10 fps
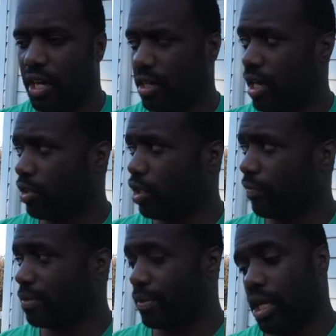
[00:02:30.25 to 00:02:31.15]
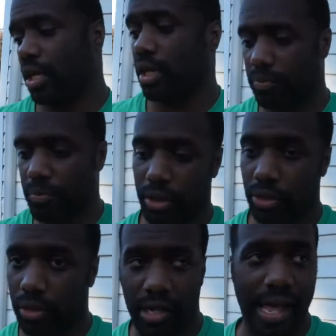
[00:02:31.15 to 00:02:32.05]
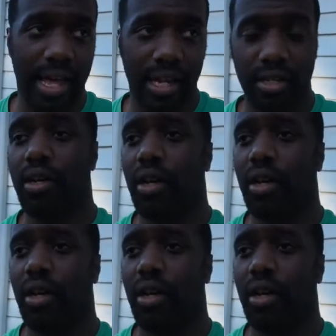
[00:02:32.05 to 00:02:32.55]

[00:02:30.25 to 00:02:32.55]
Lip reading: I don't know if it was beginning, middle, end.